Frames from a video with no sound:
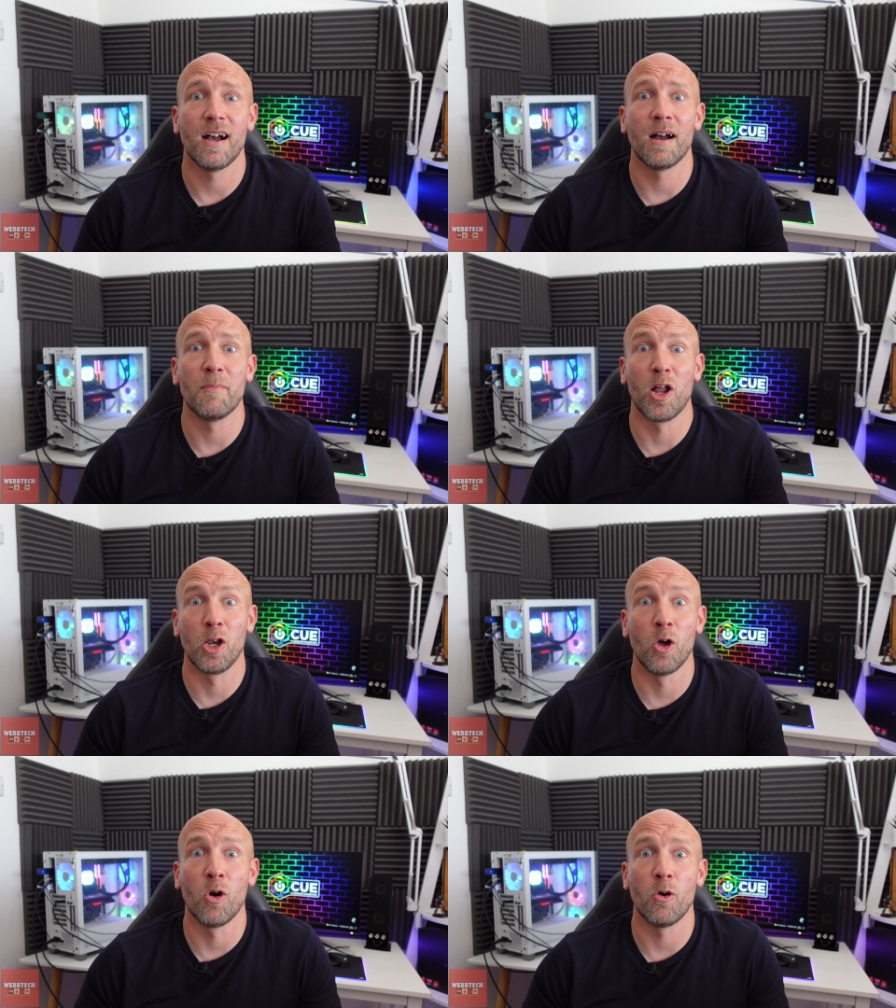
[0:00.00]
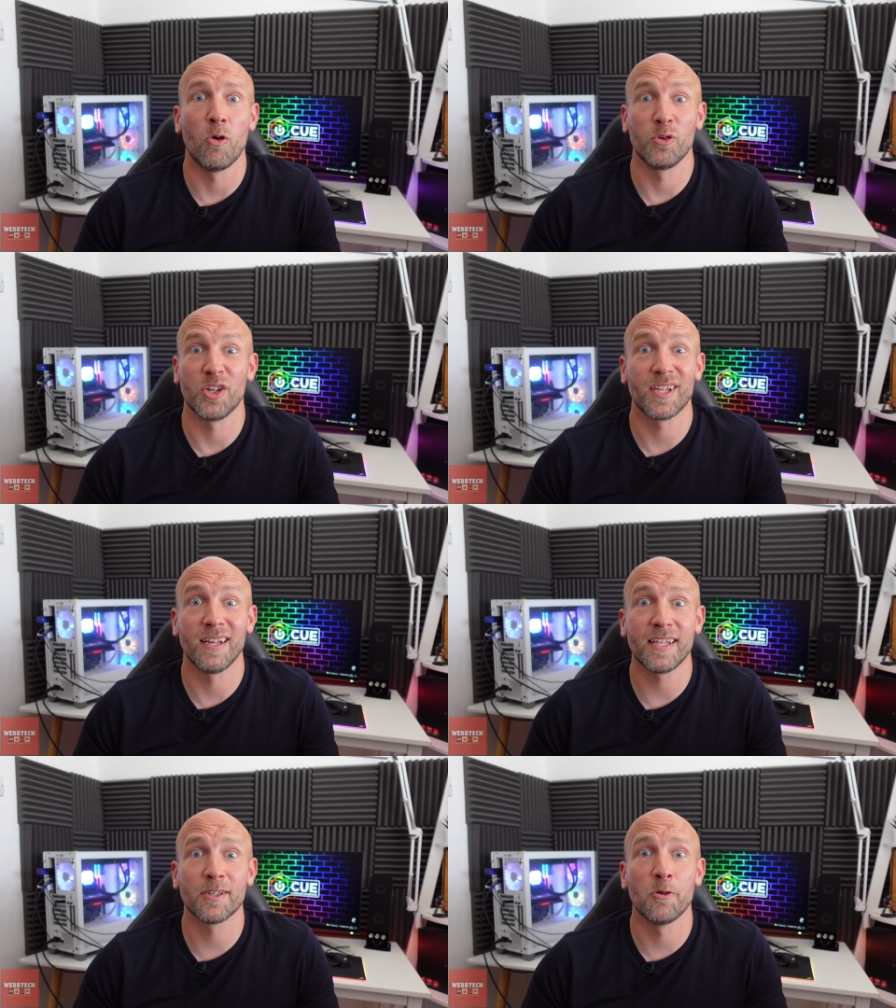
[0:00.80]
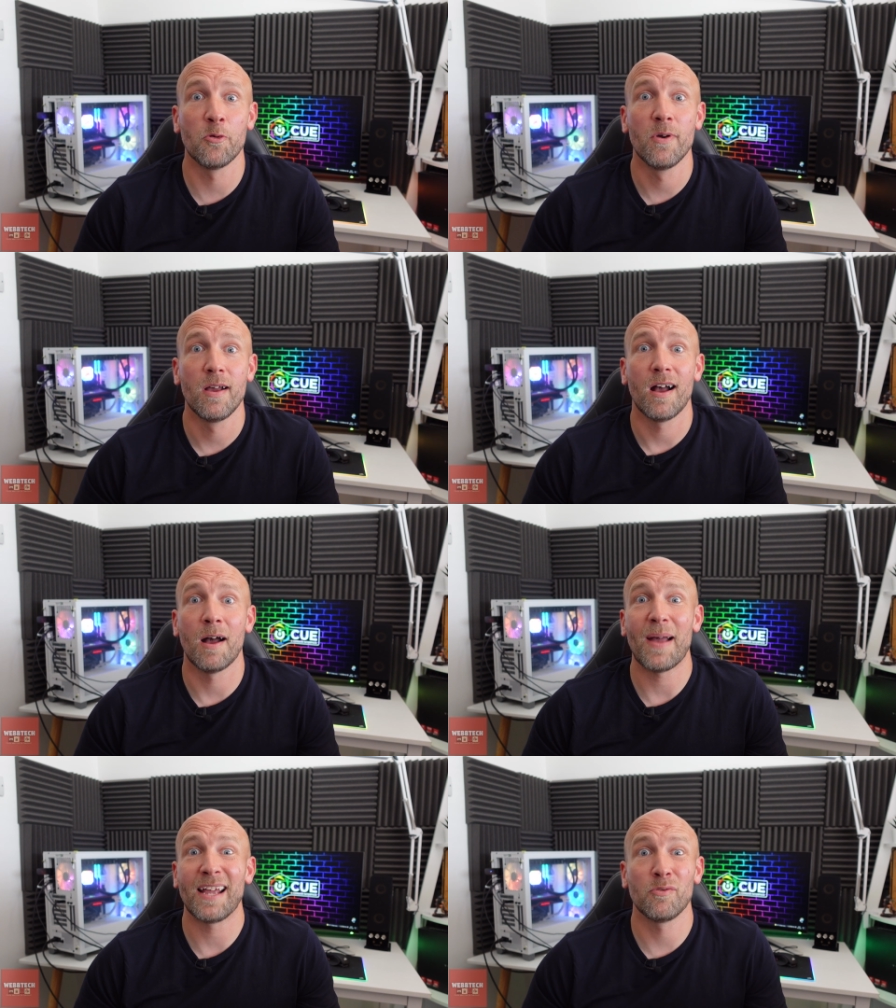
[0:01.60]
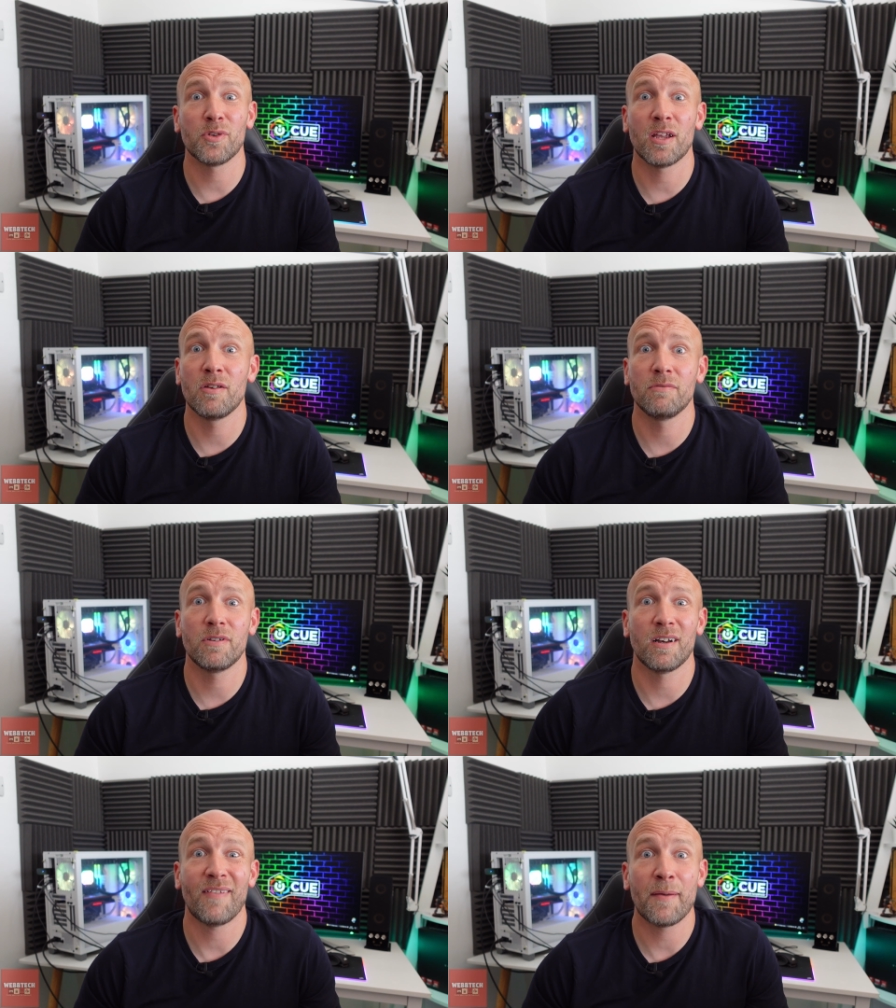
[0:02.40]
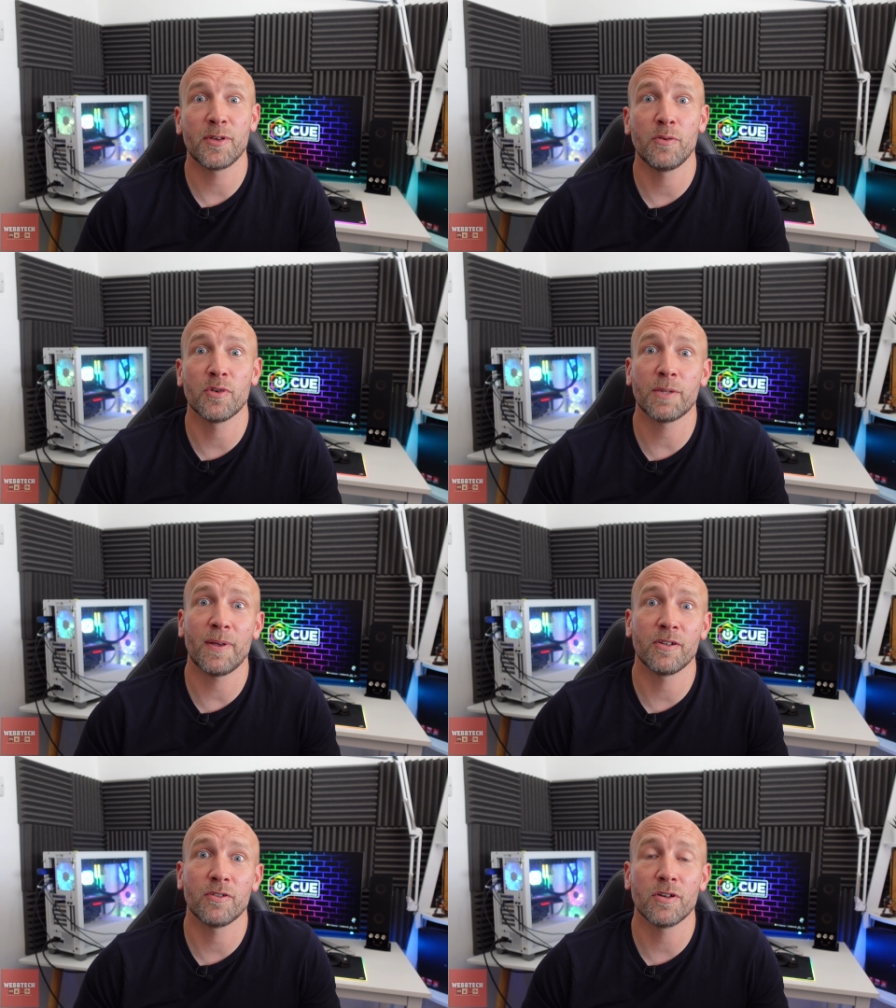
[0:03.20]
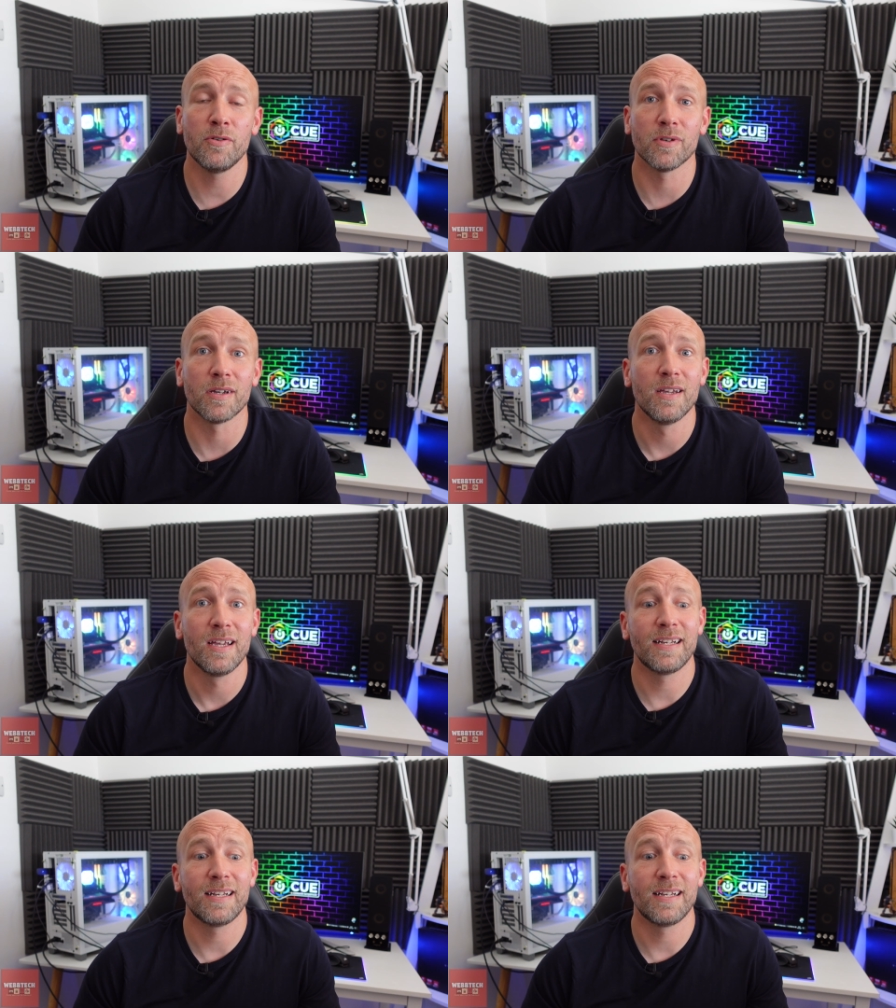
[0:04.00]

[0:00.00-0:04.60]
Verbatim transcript: um, a lot or just a little um, and also kind of how much you want to spend on a cooler.